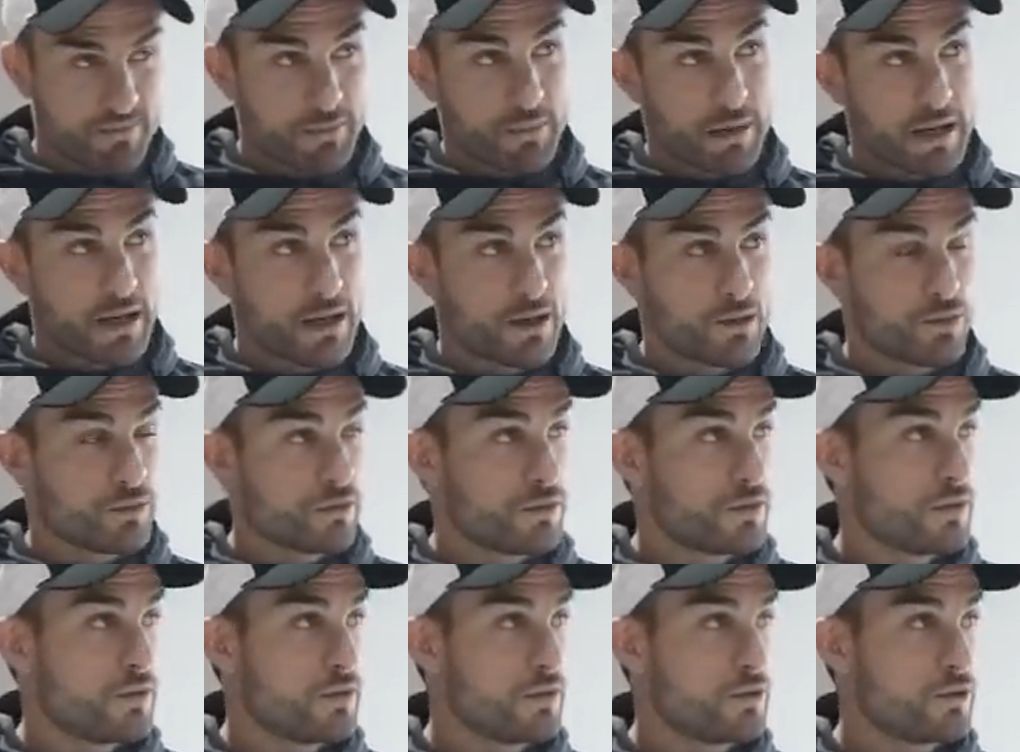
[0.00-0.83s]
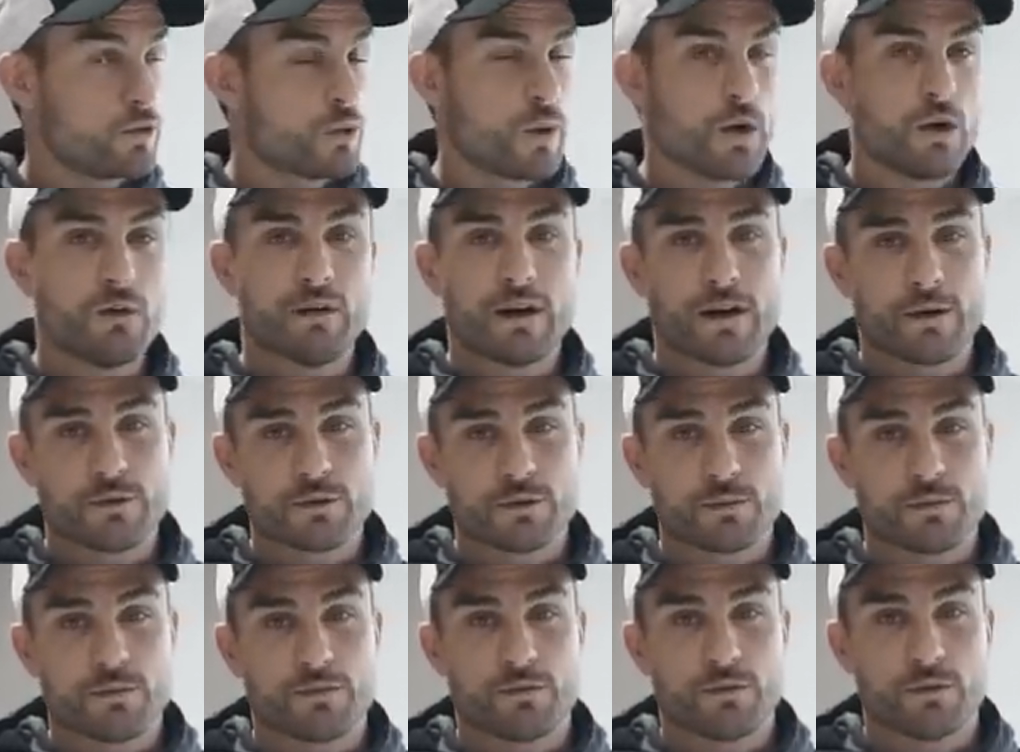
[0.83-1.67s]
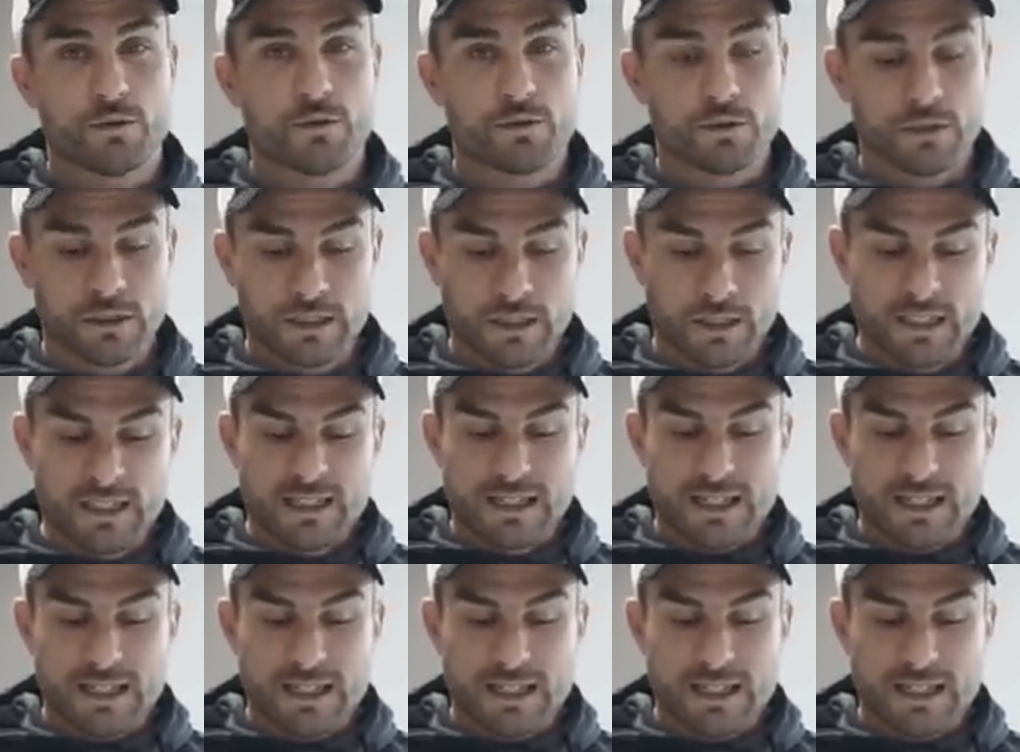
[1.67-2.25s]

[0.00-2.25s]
about 12 hours before,